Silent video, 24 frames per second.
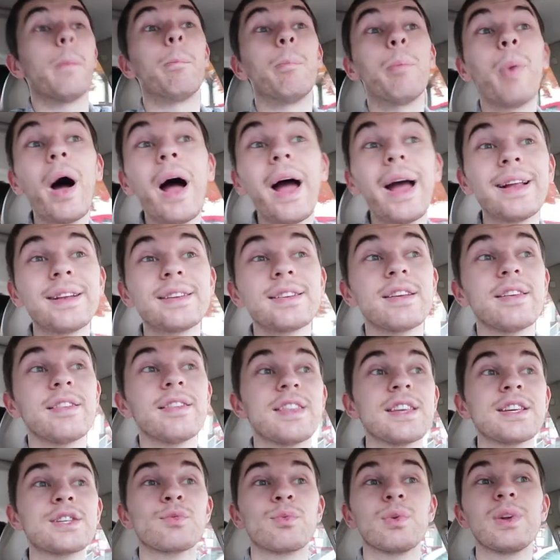but
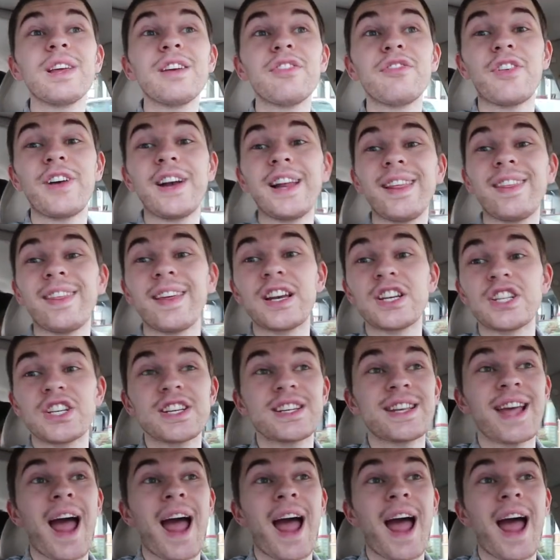this really funny thing just